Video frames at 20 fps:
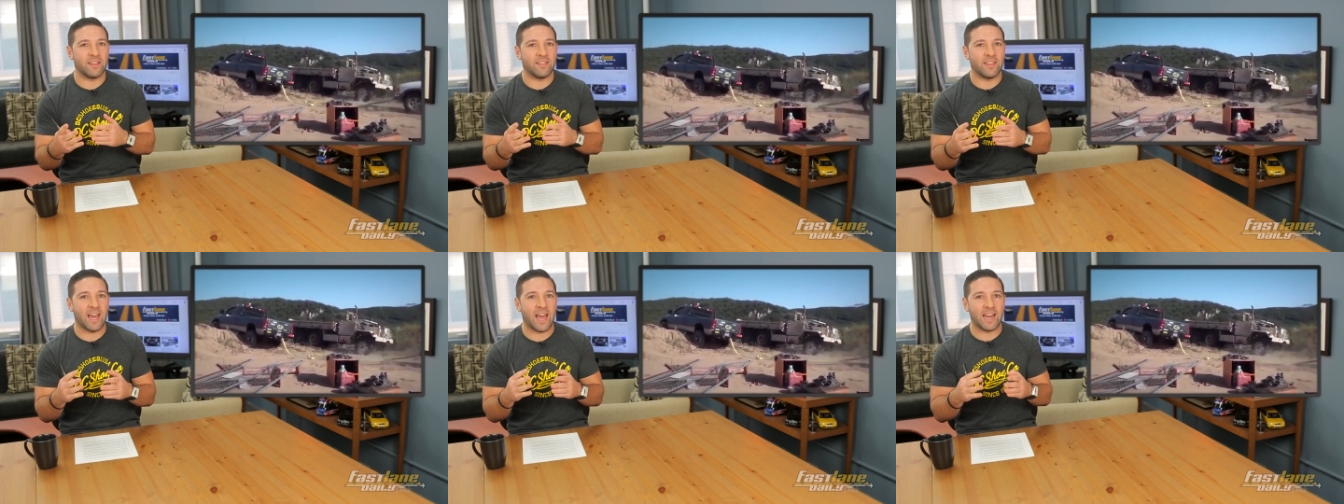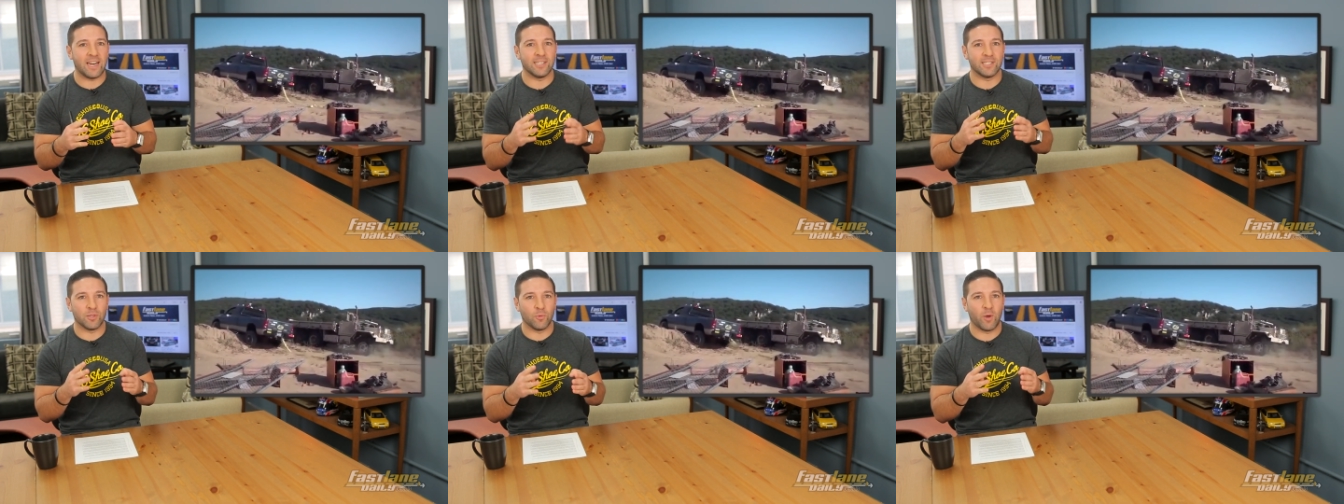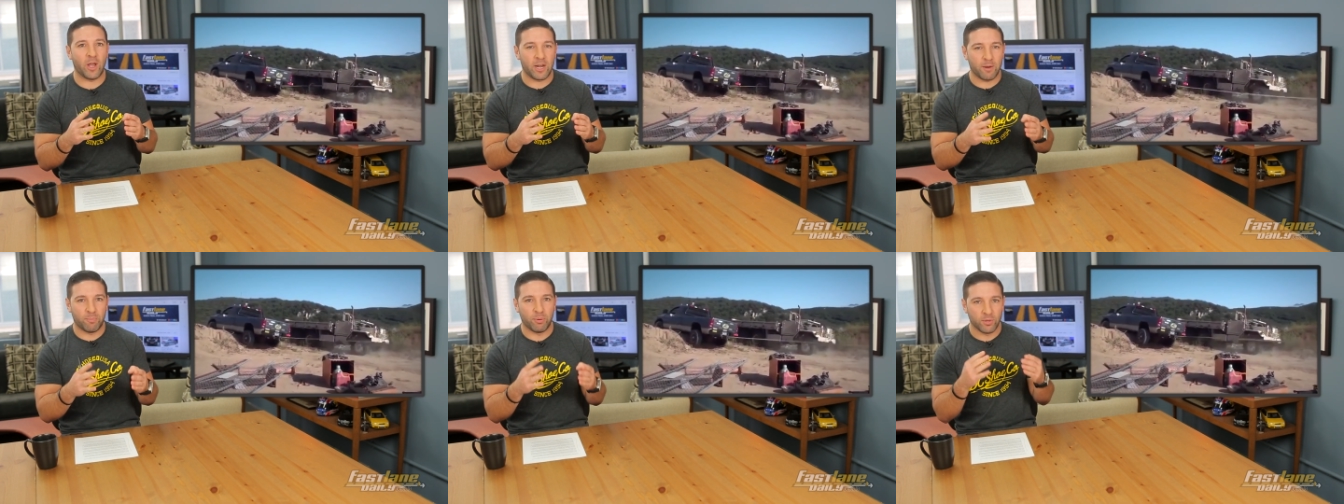that is
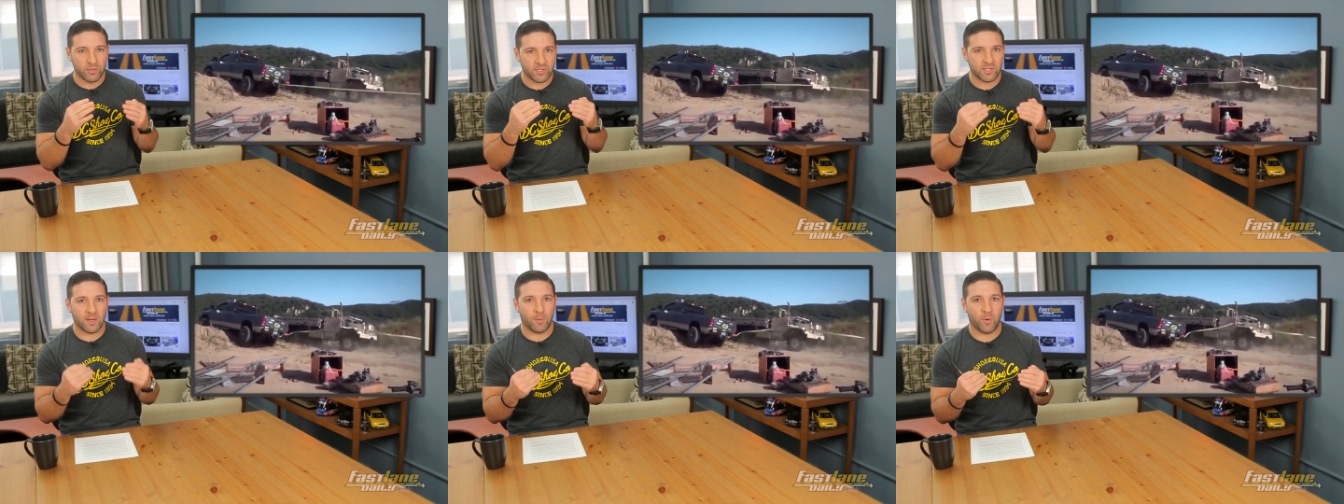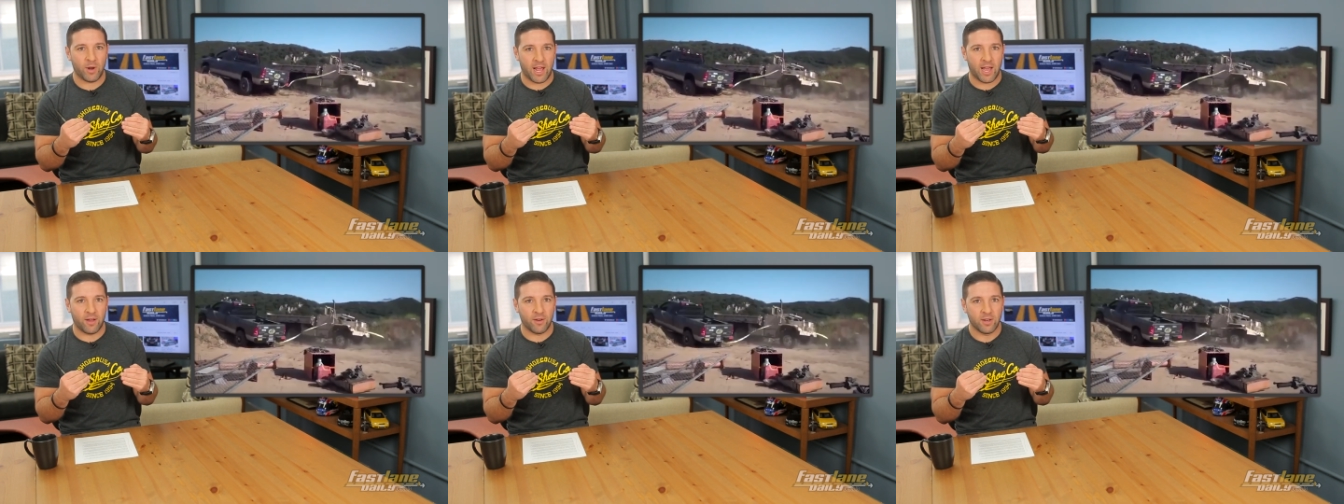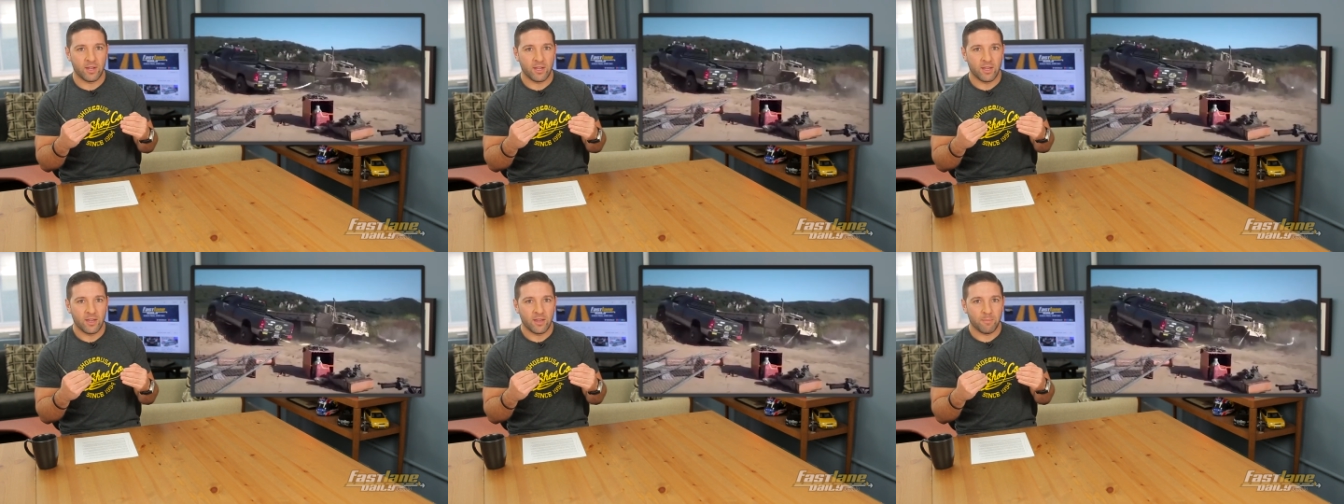the way to pull someone
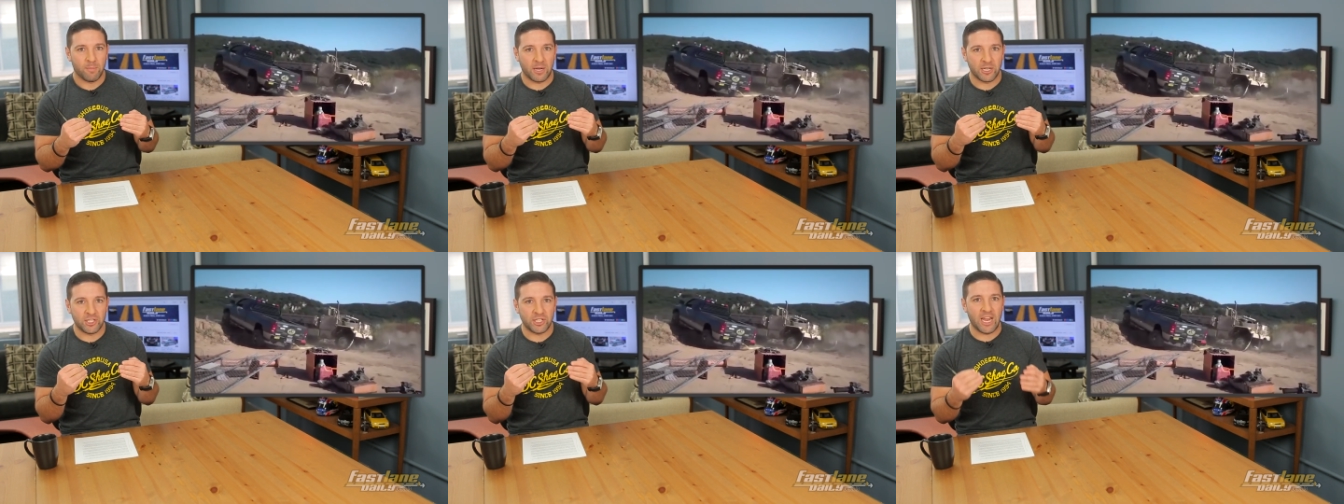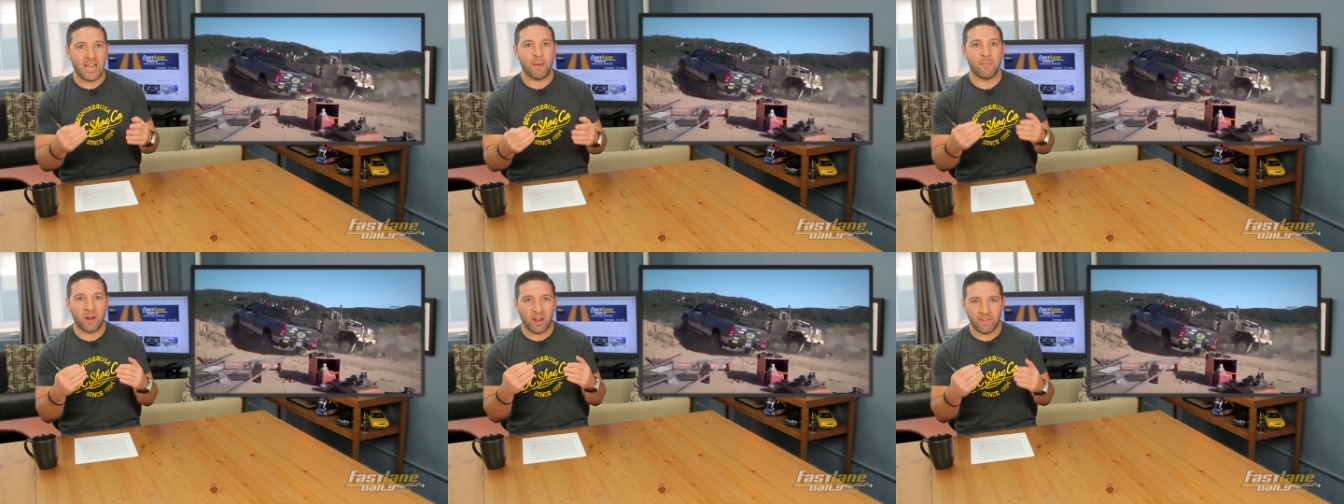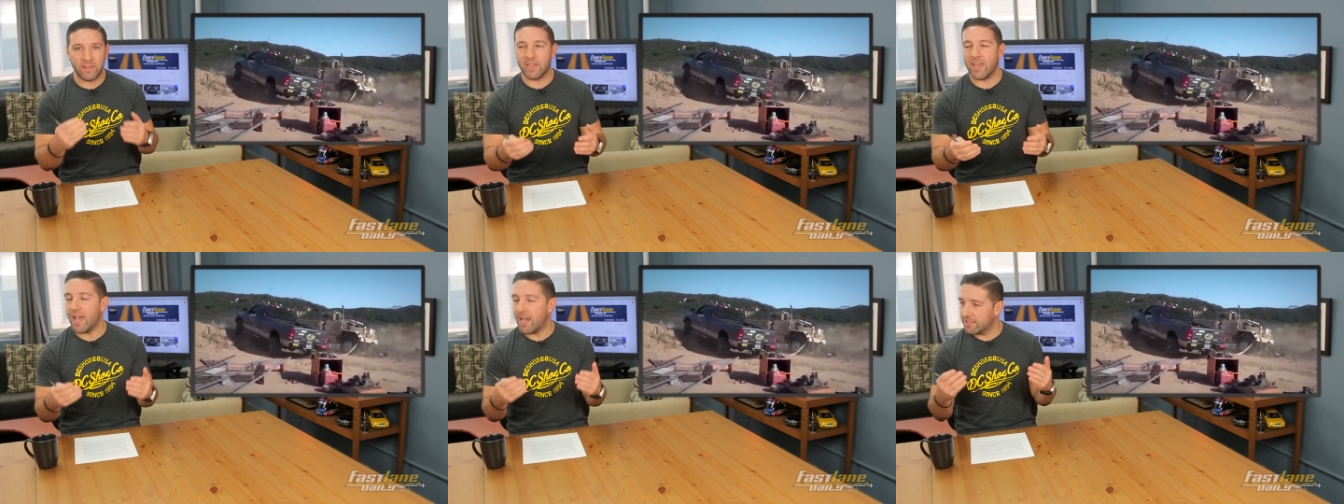out? By jamming
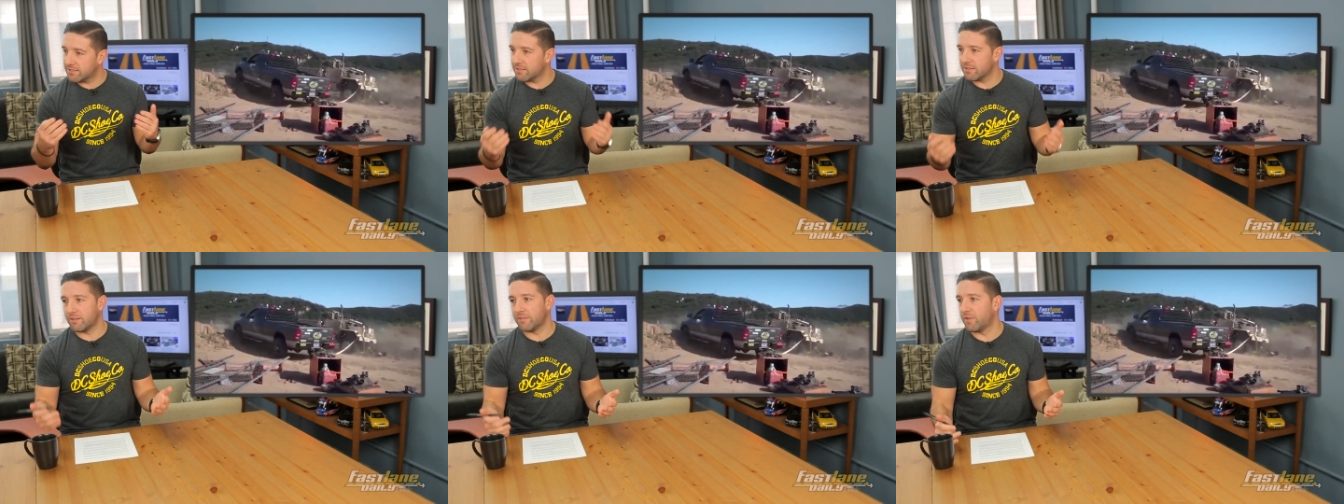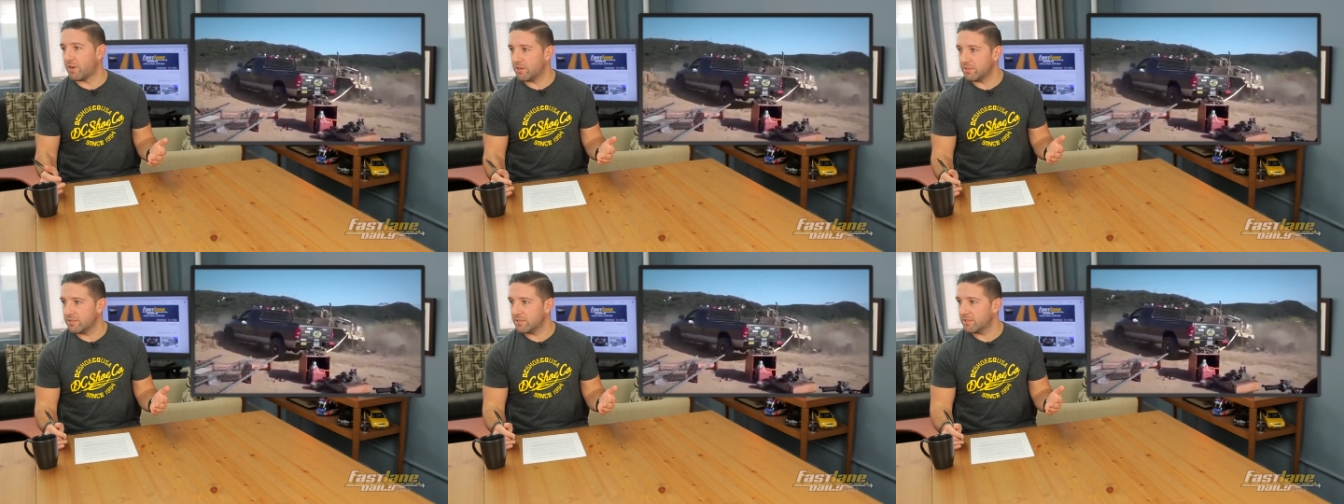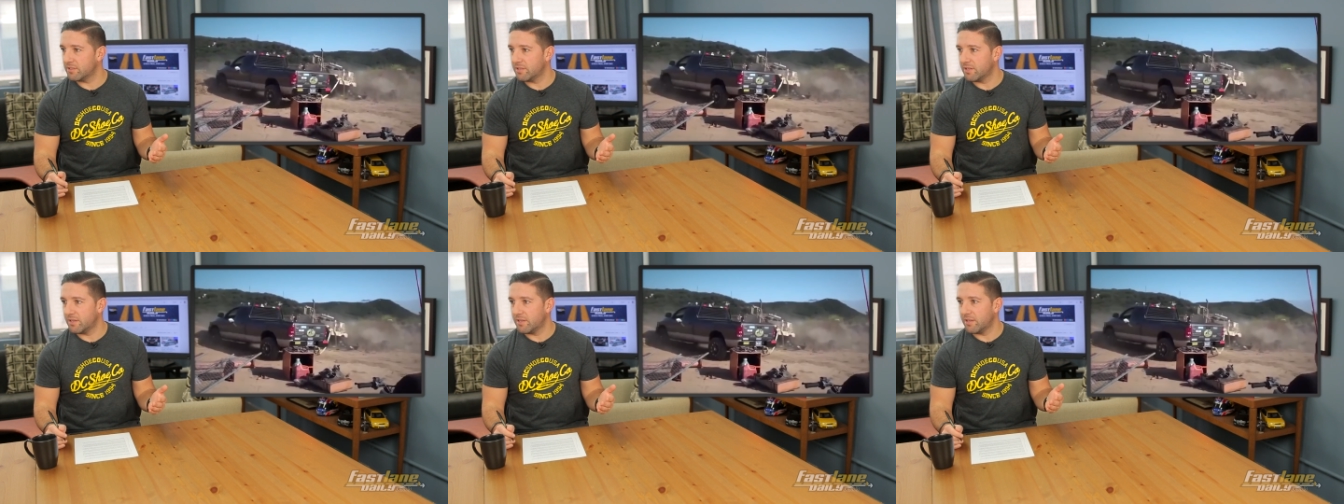on the gas in reverse.